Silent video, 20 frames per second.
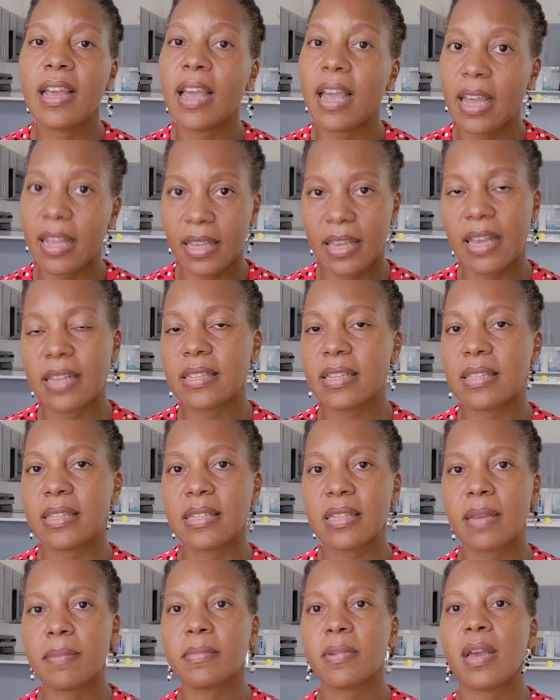And yes, at the
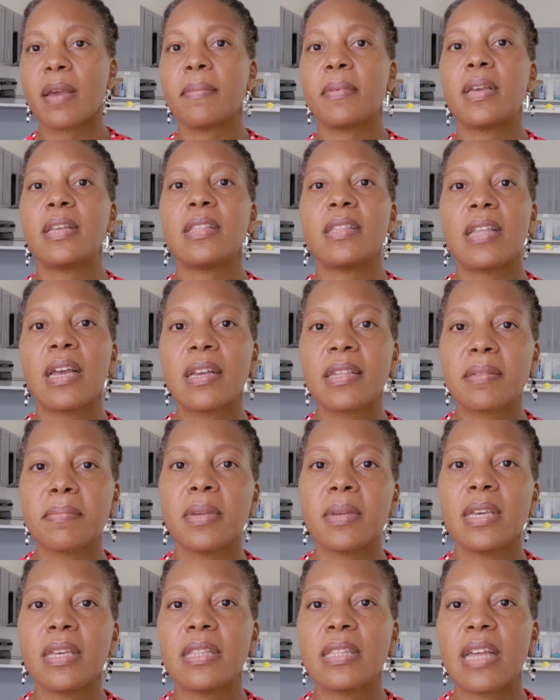same time, it does
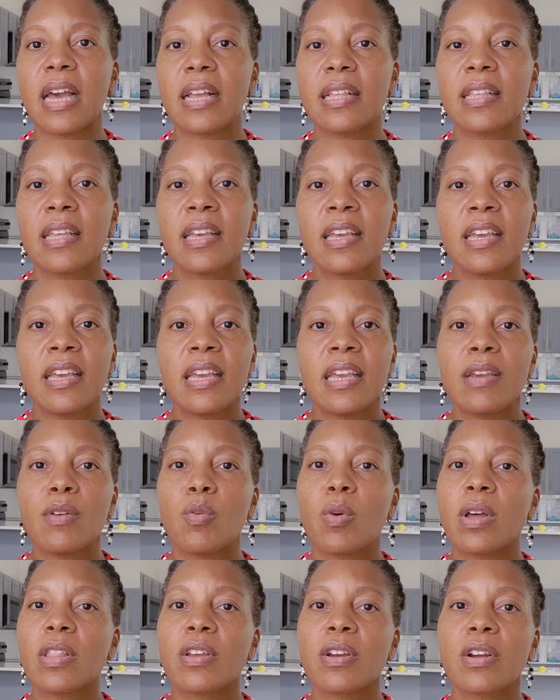mean that
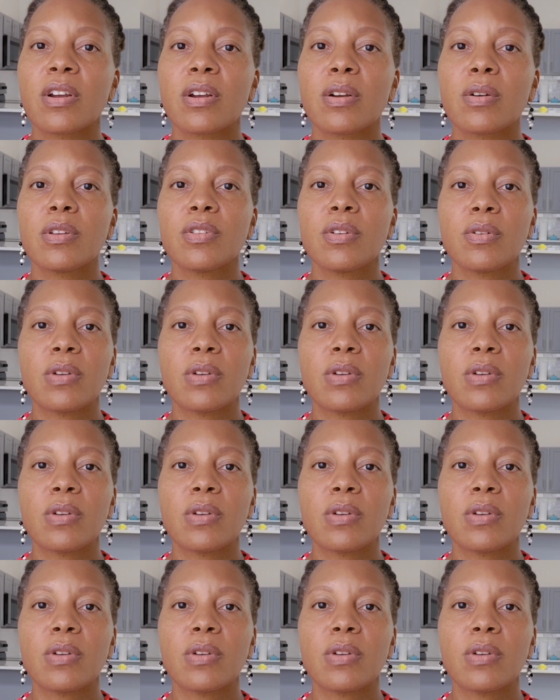whether,